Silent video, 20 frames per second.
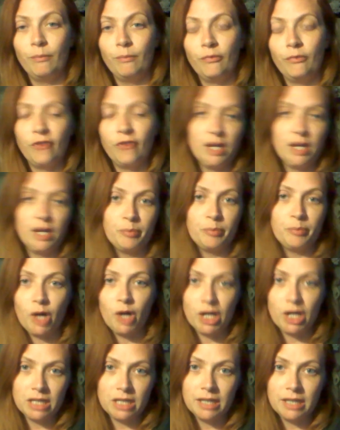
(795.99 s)
fun
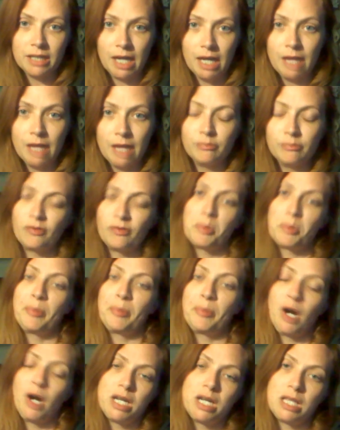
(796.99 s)
party times, from a
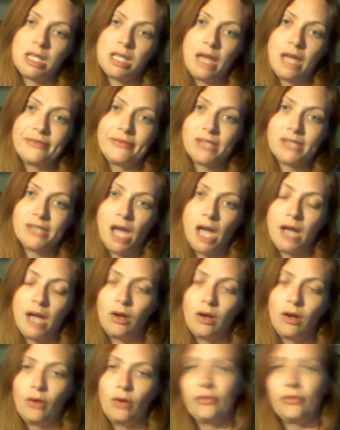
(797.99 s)
party
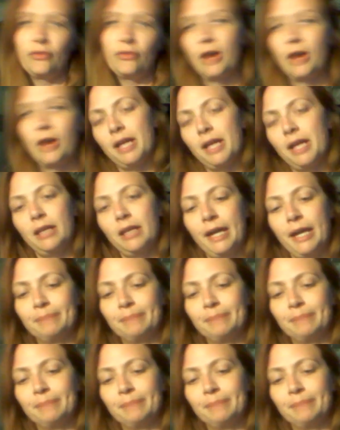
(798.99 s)
lifestyle, from a, like,